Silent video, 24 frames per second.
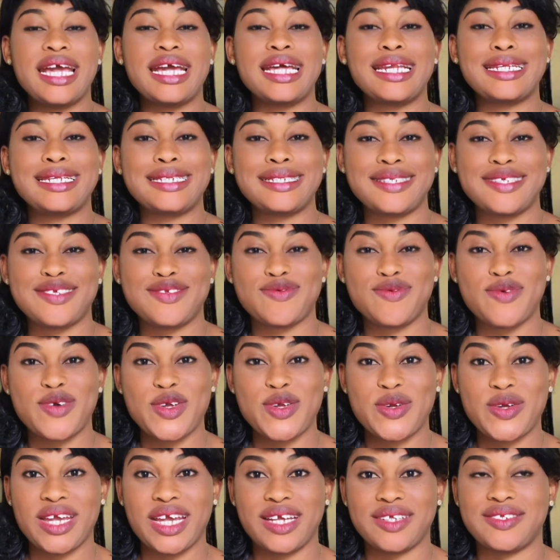This is where you
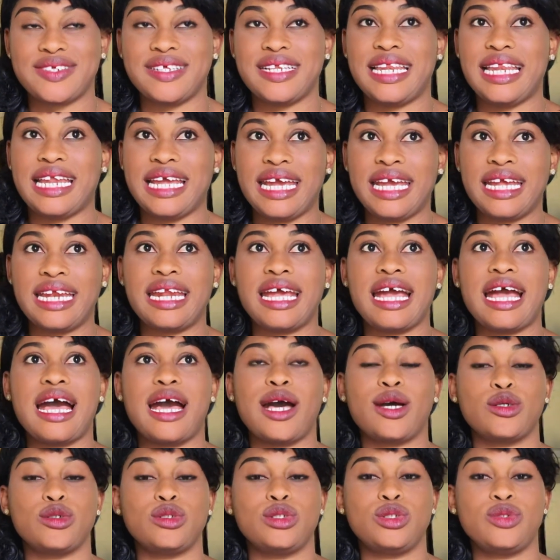get to learn
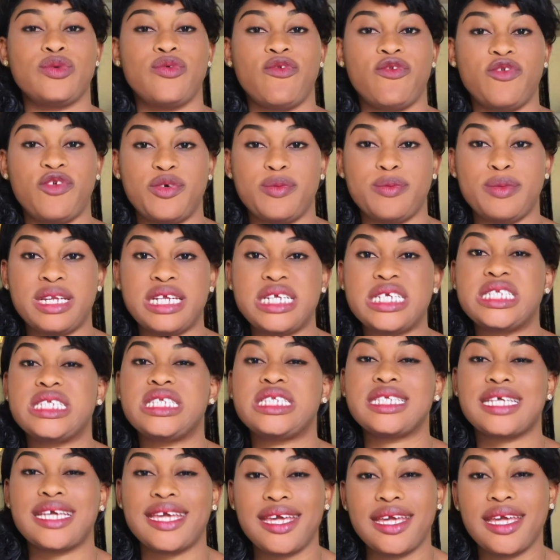how to formulate
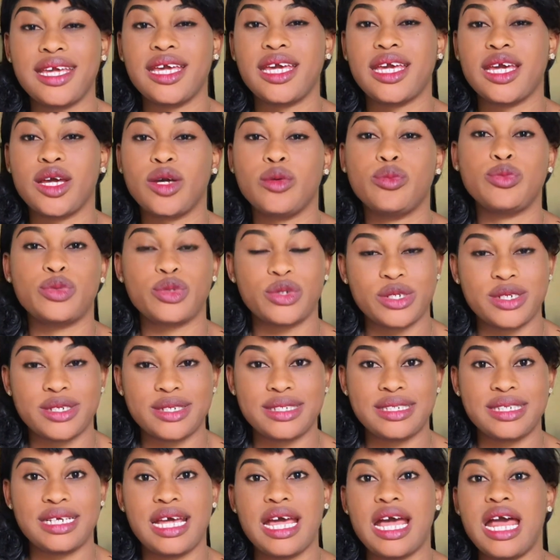skincare products
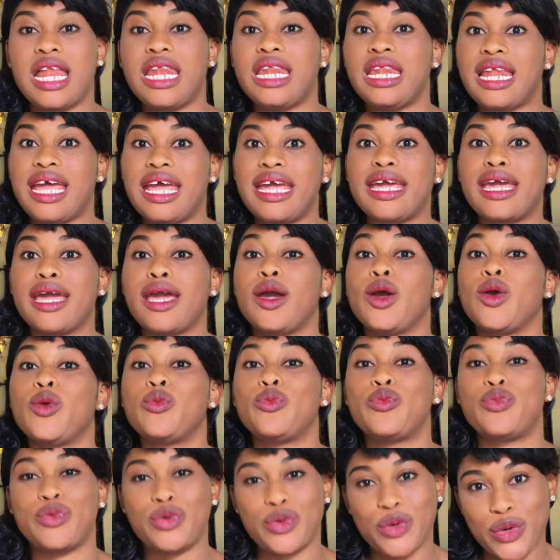like a
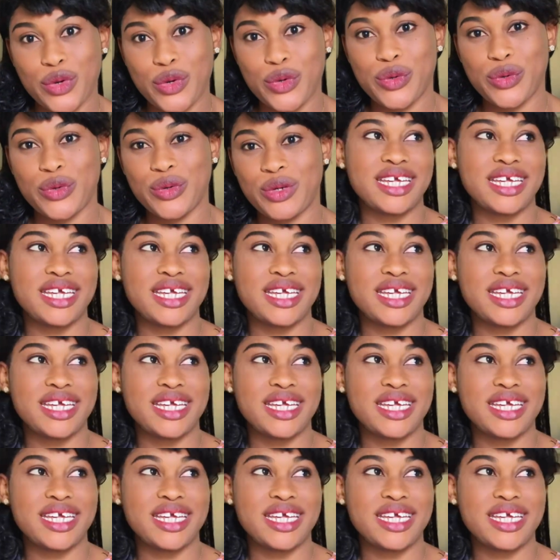pro,